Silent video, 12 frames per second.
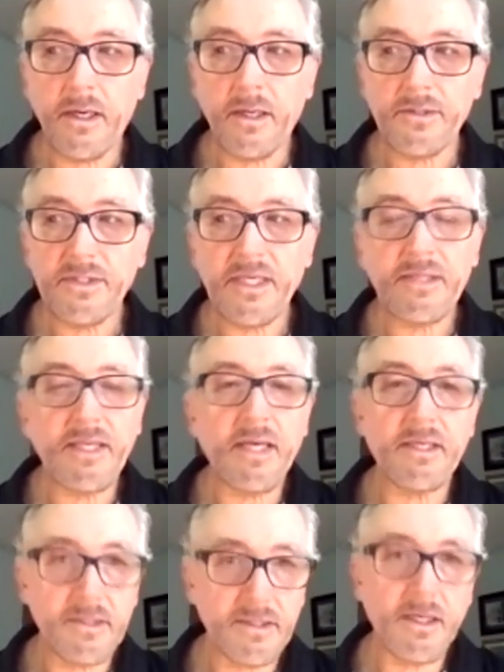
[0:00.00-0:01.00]
set that
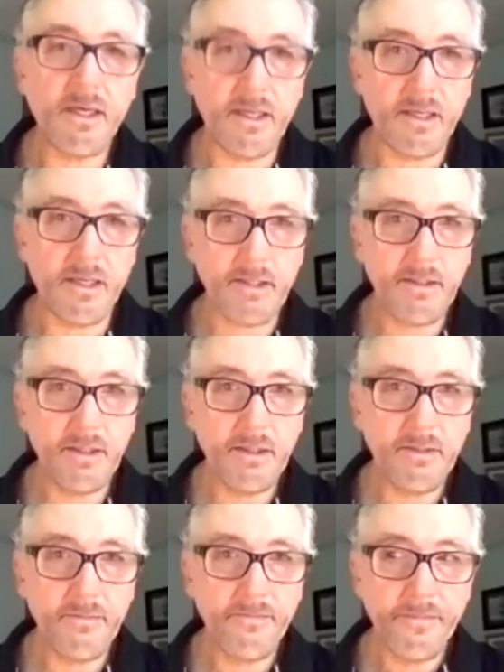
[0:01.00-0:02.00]
aside.
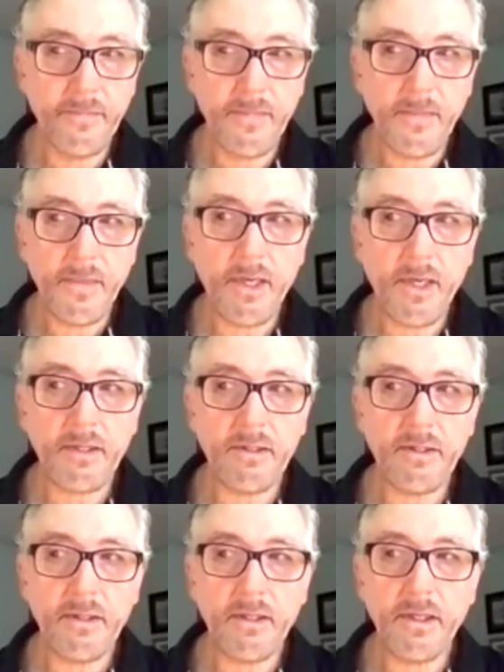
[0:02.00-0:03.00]

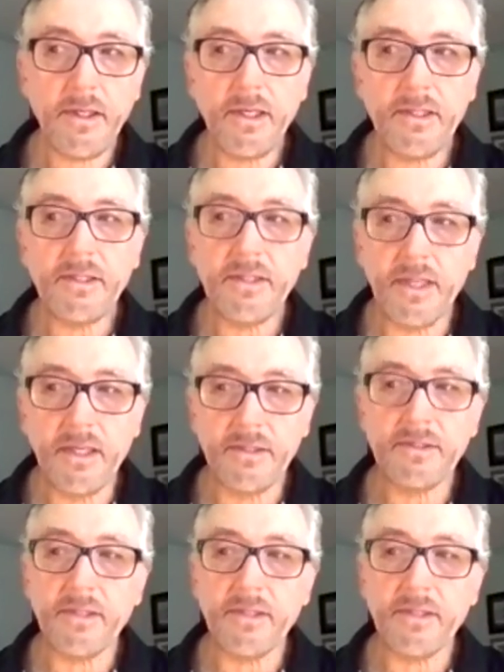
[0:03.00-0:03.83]
And it does,